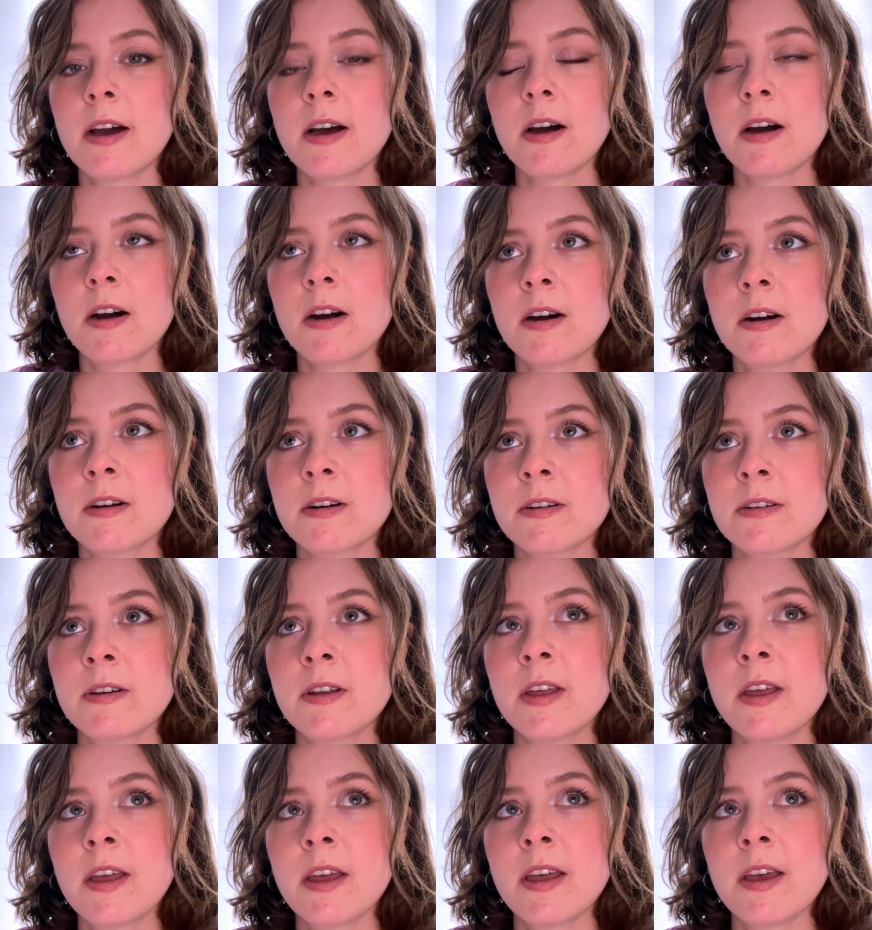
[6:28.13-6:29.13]
are
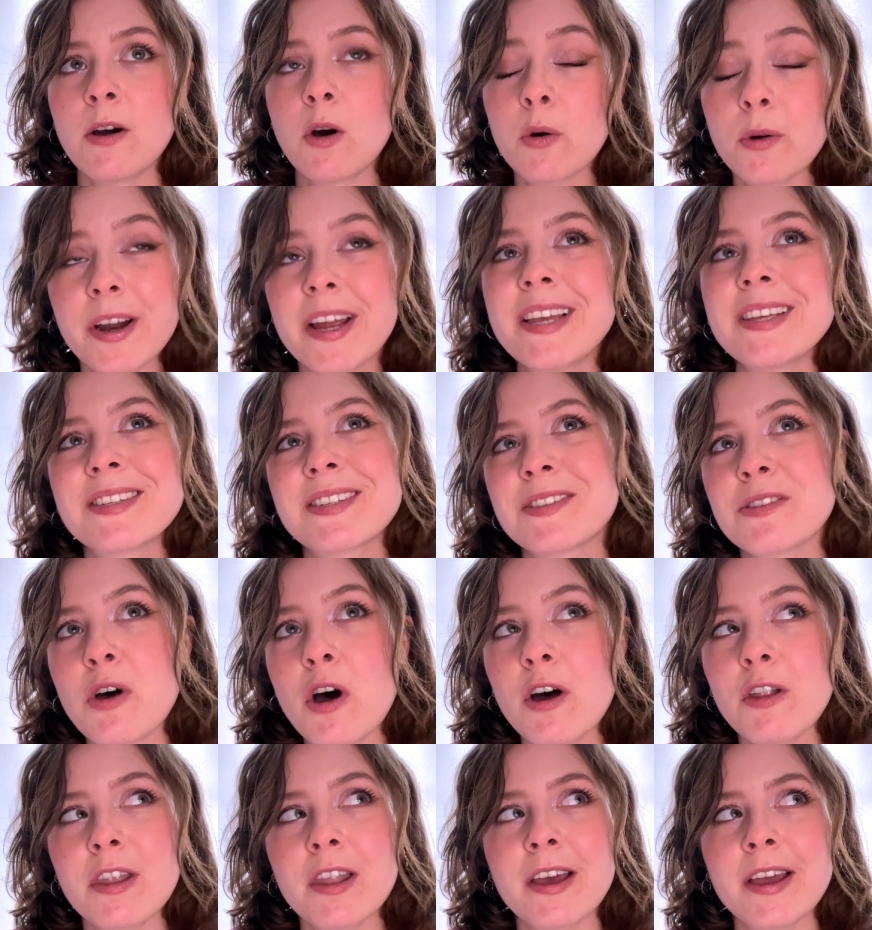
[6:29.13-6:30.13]
or is
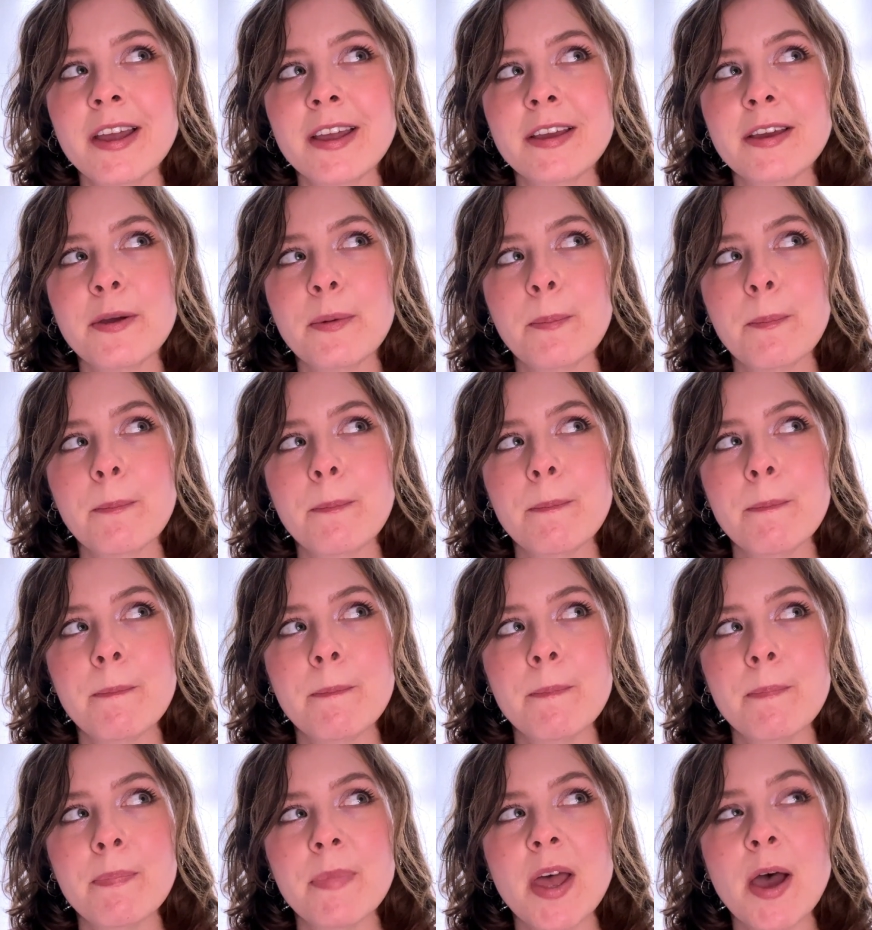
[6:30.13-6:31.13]
not like
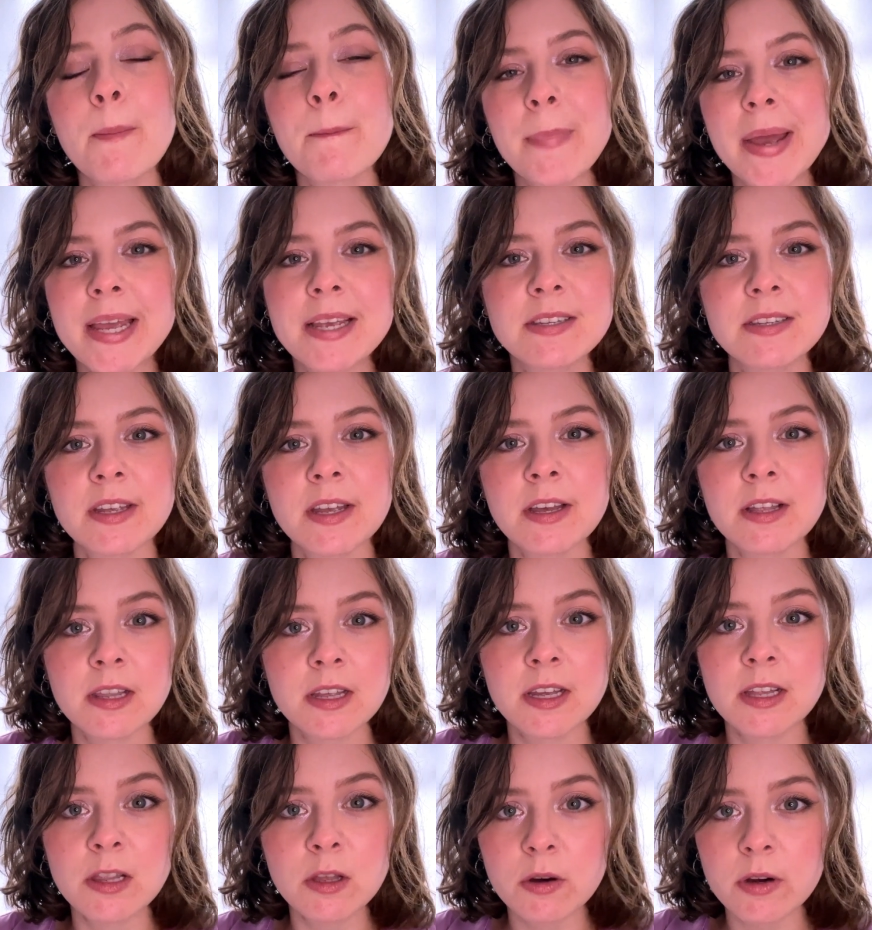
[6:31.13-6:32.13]

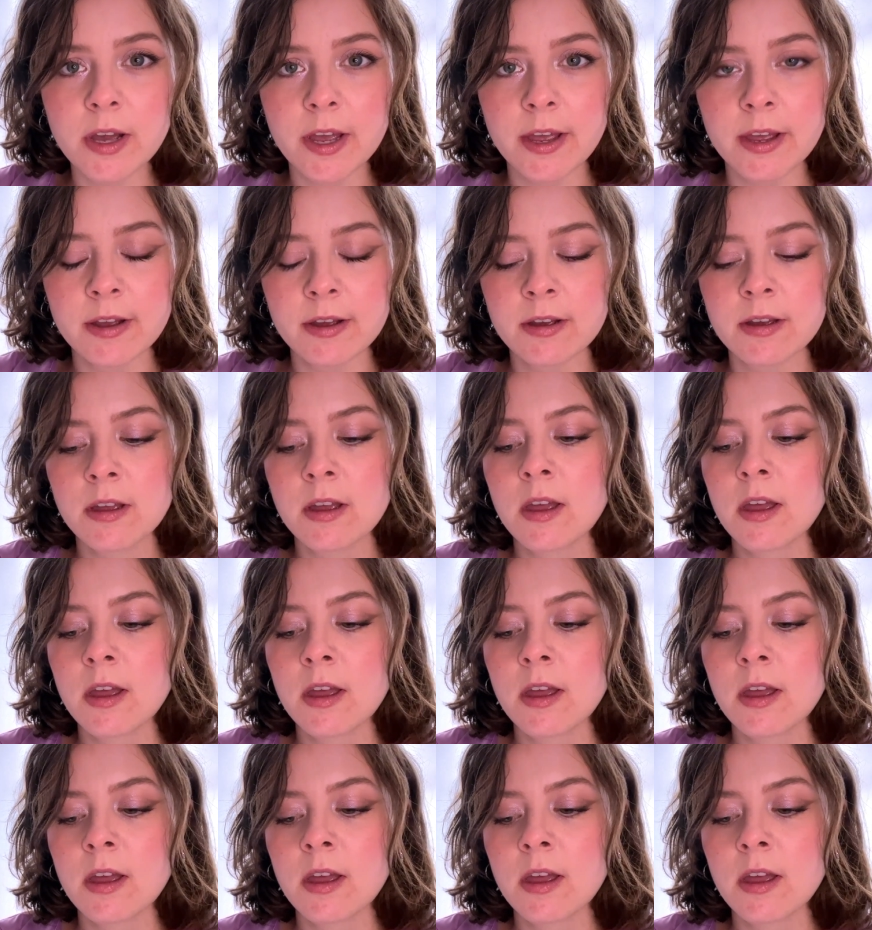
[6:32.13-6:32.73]
amazingly looking.